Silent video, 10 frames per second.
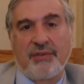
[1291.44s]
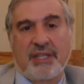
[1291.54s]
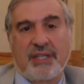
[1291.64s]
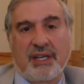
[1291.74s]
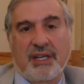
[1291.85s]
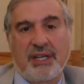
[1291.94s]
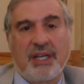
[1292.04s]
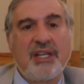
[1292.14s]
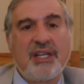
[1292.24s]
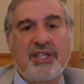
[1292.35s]
weeks ago in
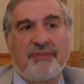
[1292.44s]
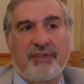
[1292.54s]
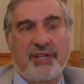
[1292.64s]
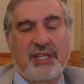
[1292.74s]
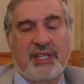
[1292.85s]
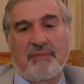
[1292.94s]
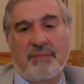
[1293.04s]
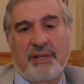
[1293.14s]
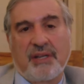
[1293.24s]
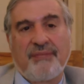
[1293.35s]
Egypt, for
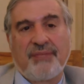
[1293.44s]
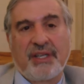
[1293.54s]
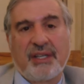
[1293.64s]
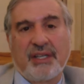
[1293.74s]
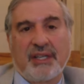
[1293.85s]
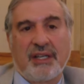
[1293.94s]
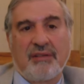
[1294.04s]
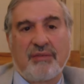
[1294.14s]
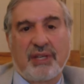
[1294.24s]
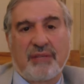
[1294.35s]
example,
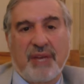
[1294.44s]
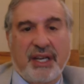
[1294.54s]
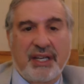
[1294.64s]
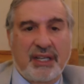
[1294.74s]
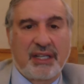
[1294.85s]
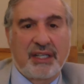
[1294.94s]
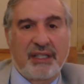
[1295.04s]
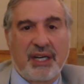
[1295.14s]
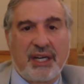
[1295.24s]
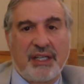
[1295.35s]
with my
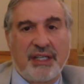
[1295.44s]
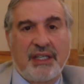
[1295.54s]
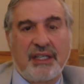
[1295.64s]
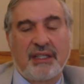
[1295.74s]
colleague